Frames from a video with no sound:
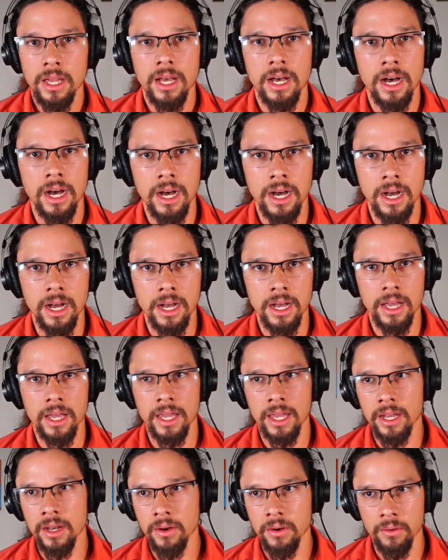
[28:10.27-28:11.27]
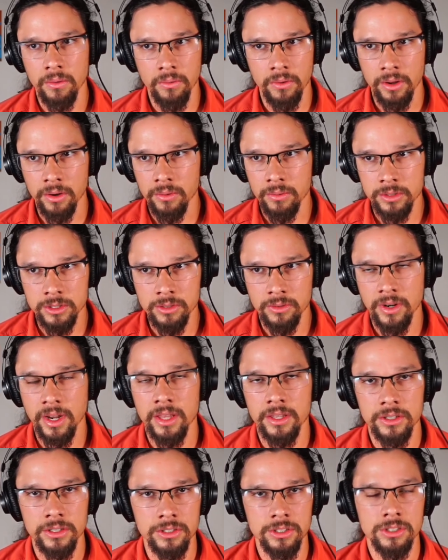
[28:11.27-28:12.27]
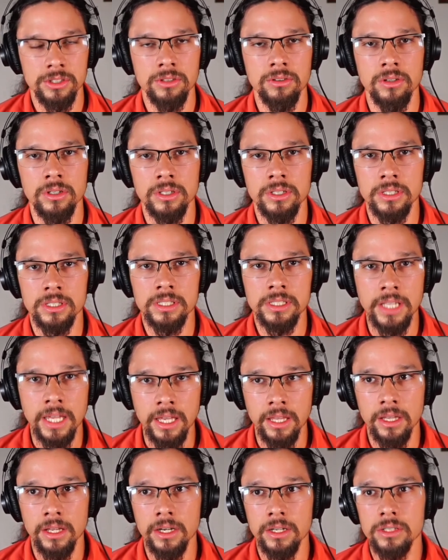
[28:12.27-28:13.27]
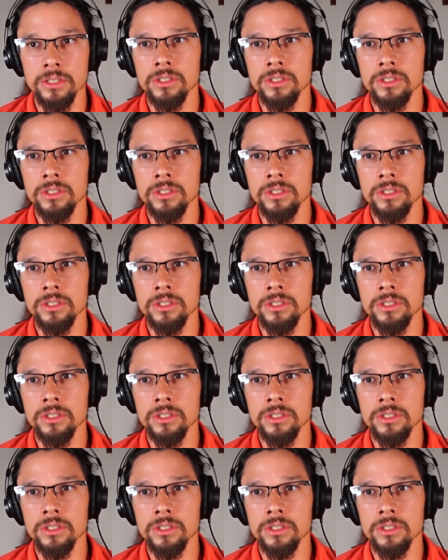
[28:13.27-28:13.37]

and it's rather just going to stay there.